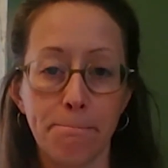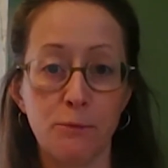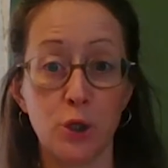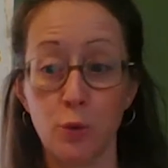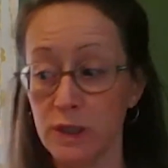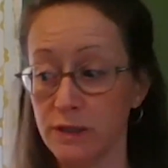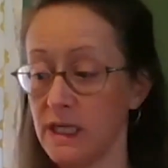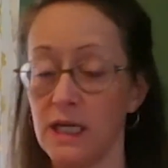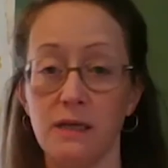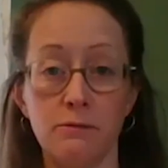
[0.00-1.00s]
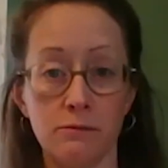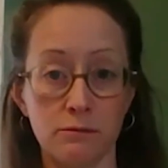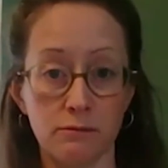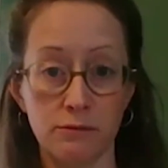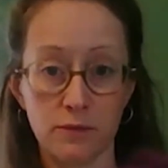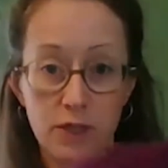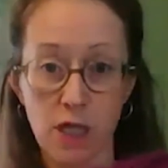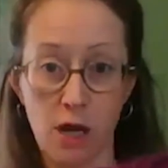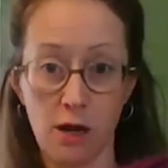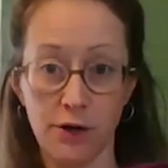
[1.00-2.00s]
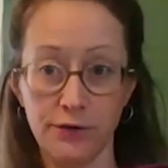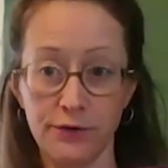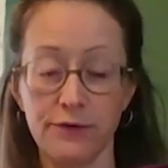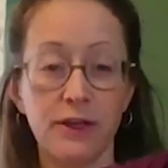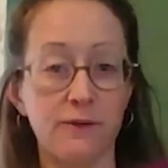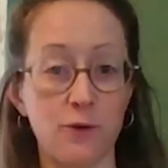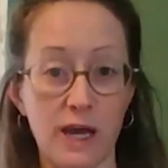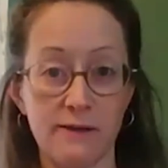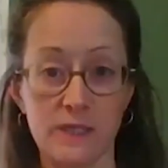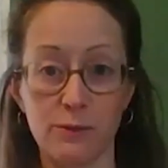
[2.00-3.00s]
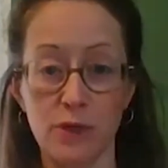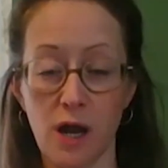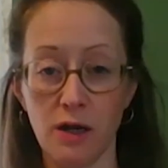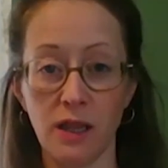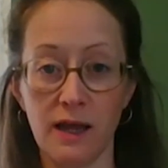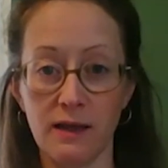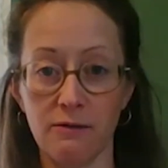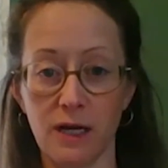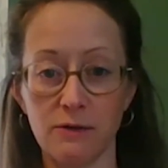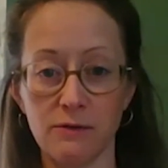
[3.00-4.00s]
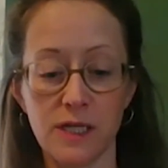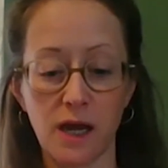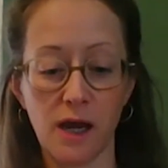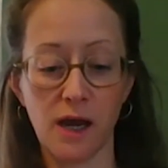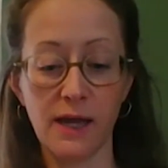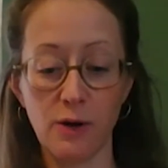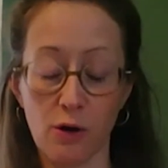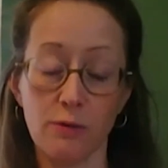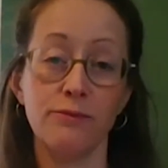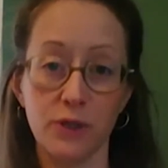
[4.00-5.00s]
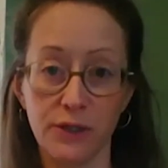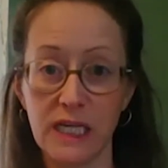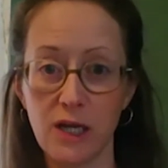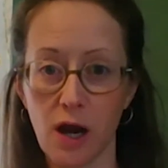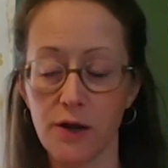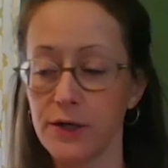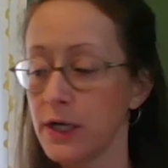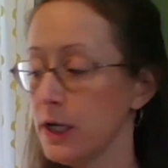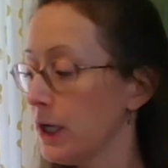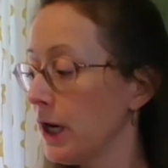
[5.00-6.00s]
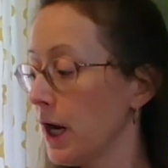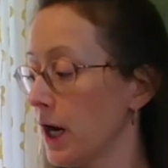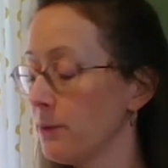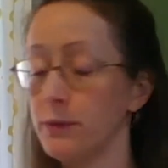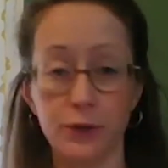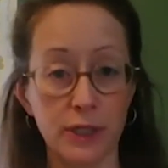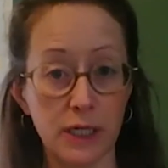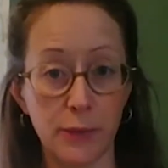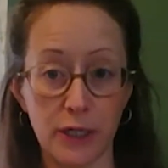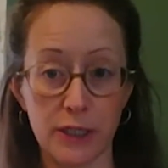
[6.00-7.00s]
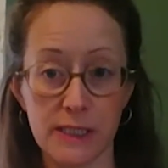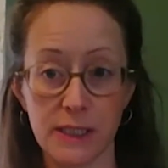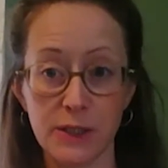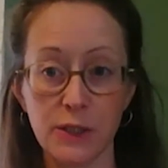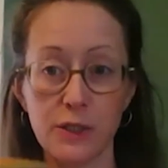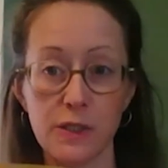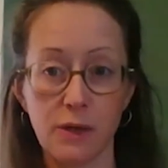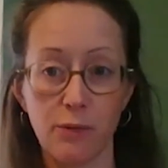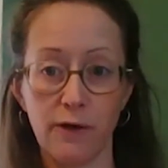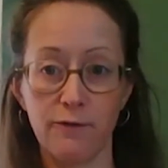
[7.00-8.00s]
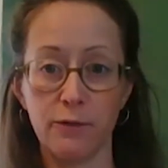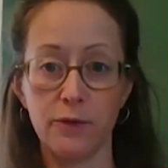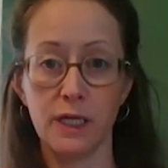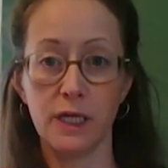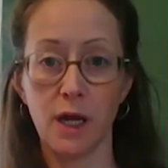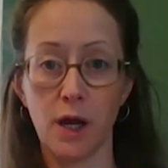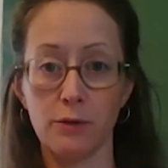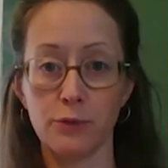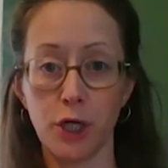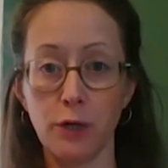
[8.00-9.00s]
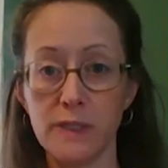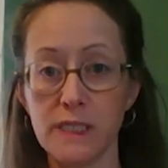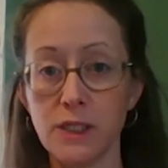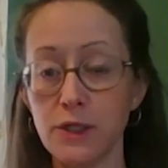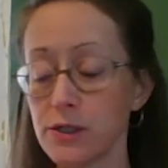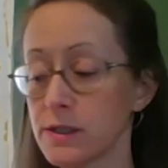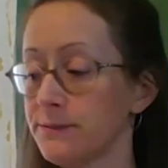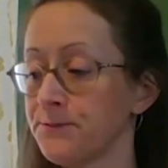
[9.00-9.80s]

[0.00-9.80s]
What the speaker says: you will need yarn. If you have some yarn lying around at home, you'll need yarn. You'll need a pair of scissors, preferably sharp scissors.